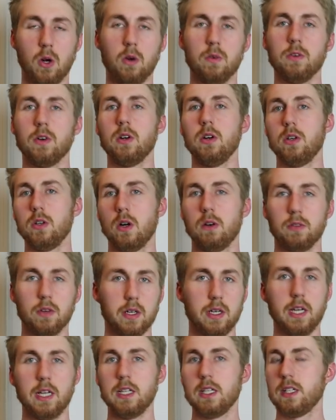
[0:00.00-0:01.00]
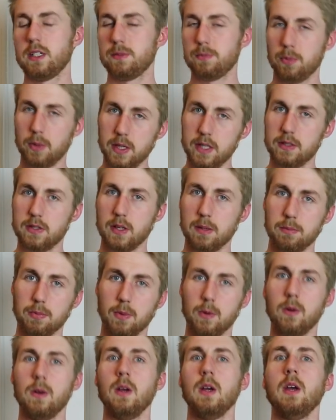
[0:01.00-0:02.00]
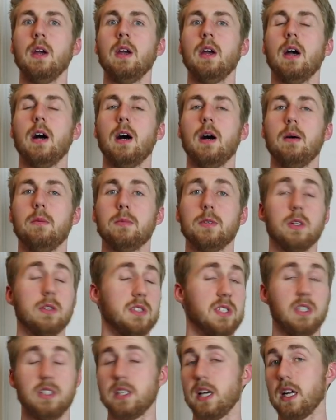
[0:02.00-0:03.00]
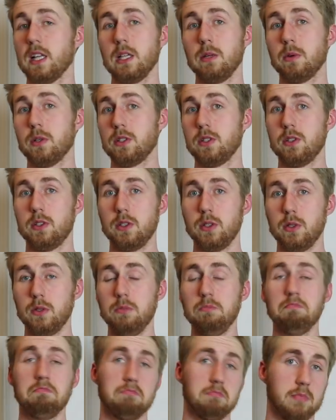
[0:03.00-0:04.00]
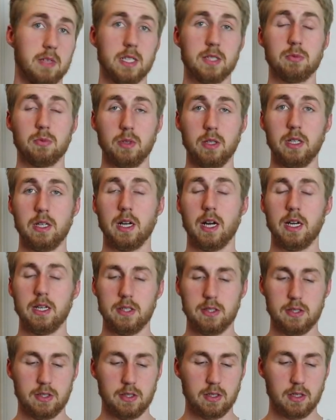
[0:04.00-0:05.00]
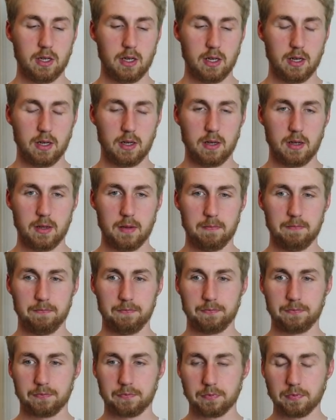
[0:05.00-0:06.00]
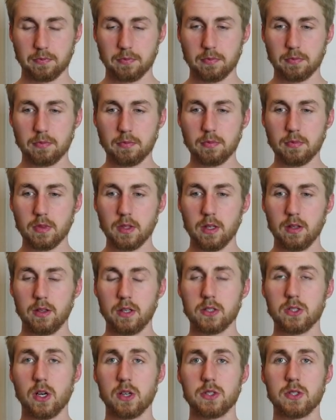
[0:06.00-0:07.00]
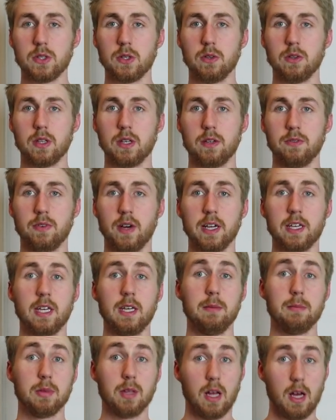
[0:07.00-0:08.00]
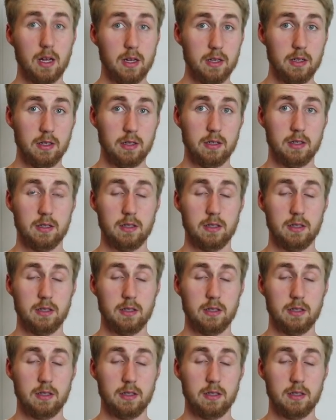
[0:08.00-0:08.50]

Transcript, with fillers: over and over again. It's pretty simple, um, tells you exactly what to do. That's really nice. Um, there's also the Viking Blood,